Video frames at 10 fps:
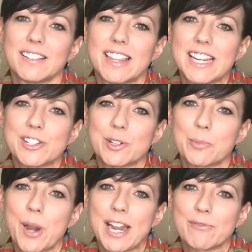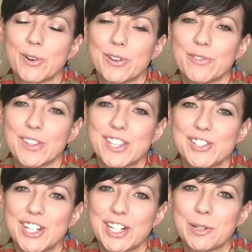things you're praying for for
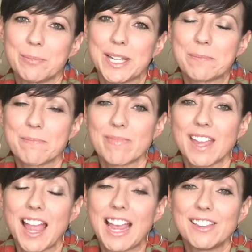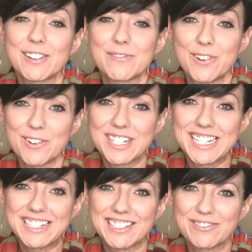this year. But I look forward to
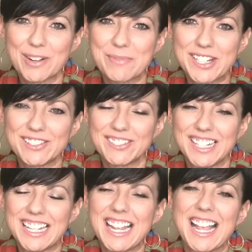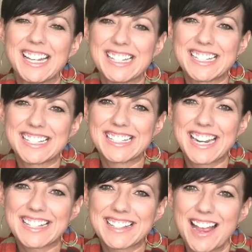hearing from you, and until
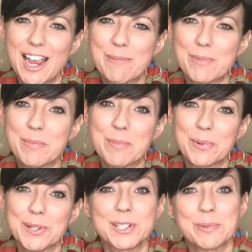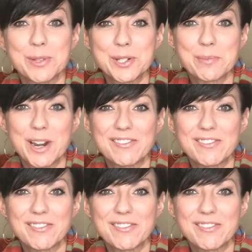next time, remember to put your brave